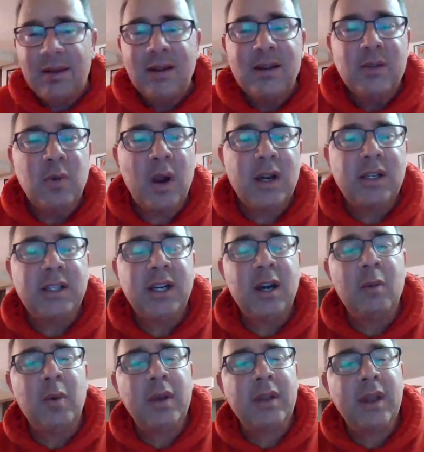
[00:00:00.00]
just wanted to share
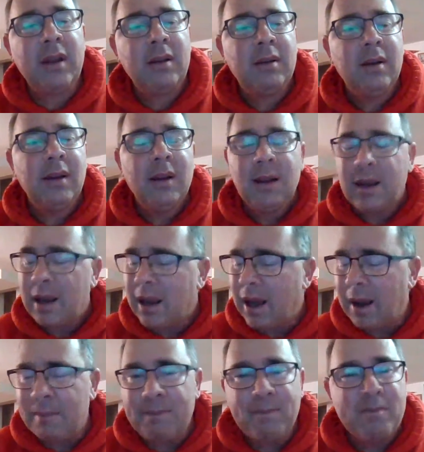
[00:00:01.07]
them with you.
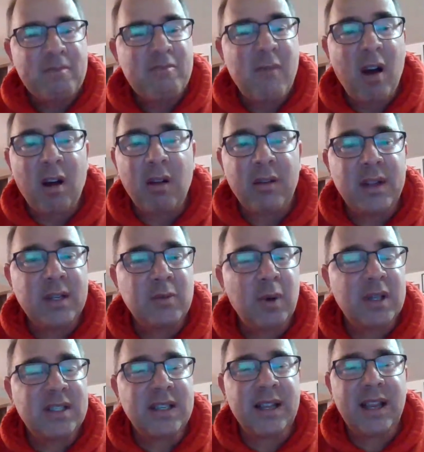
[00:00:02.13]
Um, all these,
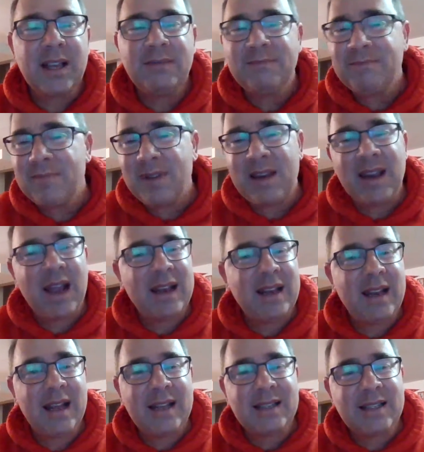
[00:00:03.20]
once again,
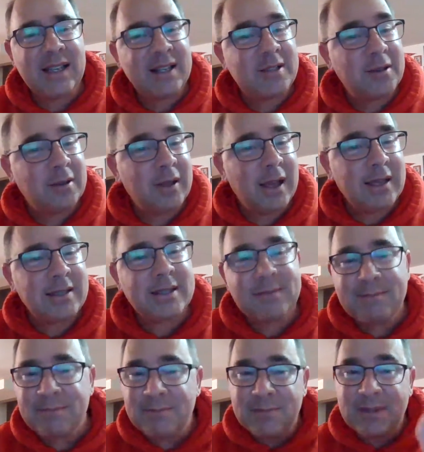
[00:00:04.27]
99 cents or less.
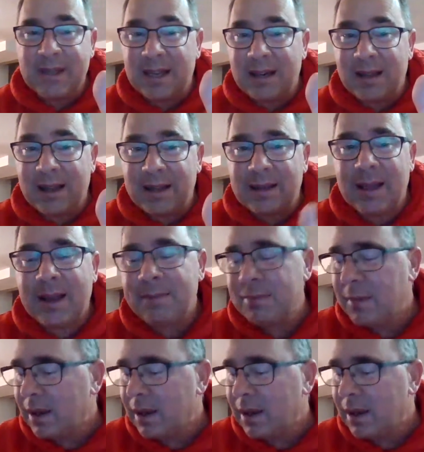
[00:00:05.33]
Gotta like that.